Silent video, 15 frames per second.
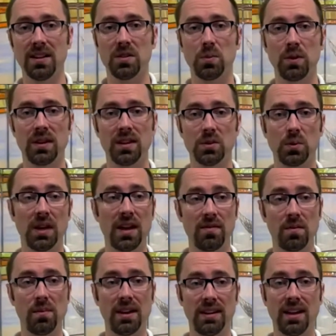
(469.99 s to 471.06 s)
it's because we
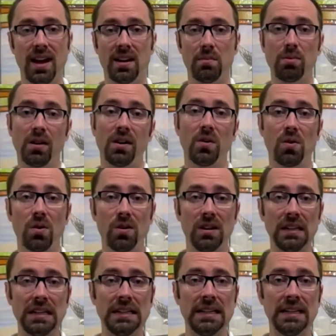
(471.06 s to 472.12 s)
haven't made God a
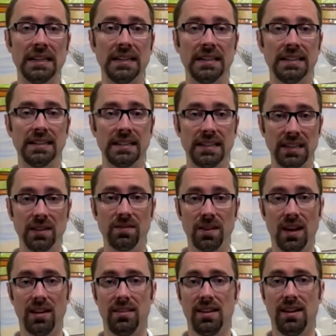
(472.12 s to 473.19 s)
priority to give
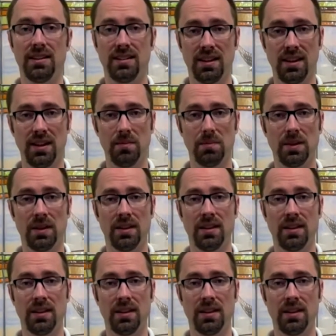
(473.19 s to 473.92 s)
God that time.